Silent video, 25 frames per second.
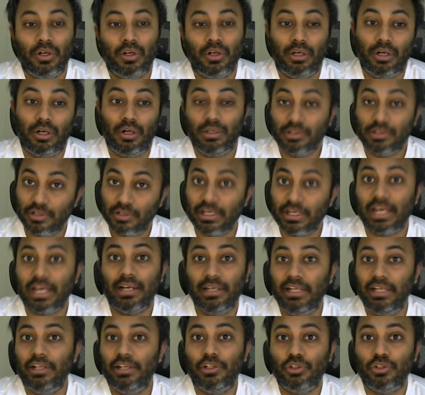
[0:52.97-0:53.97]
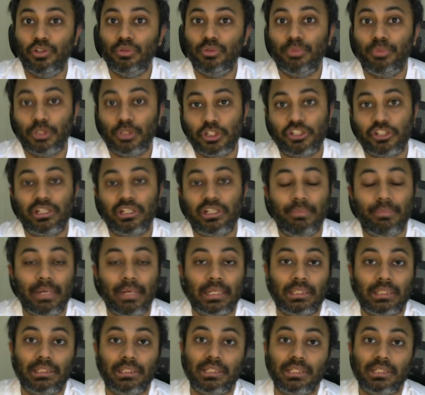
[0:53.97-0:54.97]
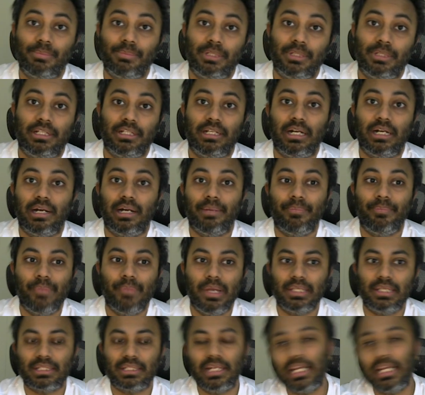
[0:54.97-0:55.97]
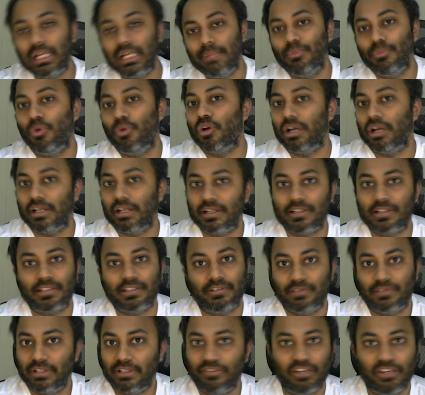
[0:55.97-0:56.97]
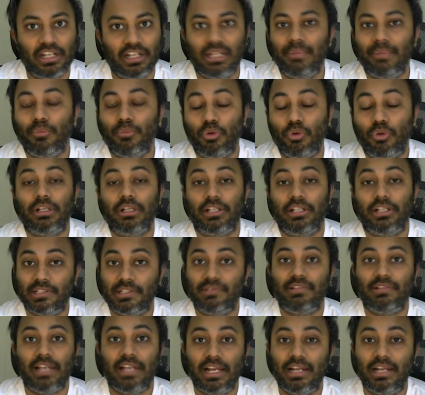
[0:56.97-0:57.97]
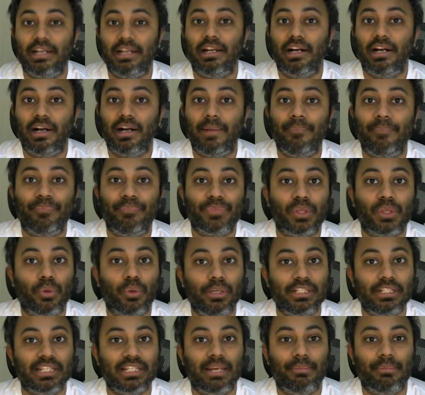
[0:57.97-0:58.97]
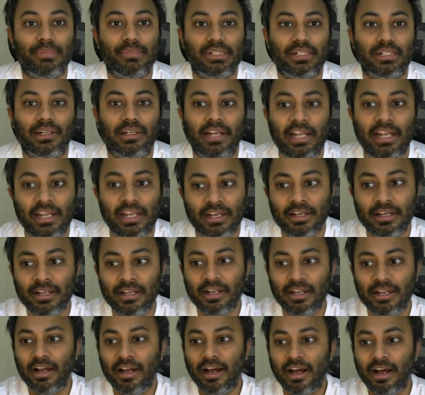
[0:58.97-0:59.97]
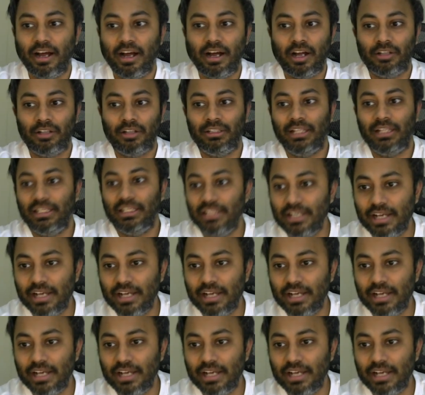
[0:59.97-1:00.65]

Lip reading: also can lead into positional battles, but slightly more aggressive, definitely more aggressive than Queen's Gambit declined. On the other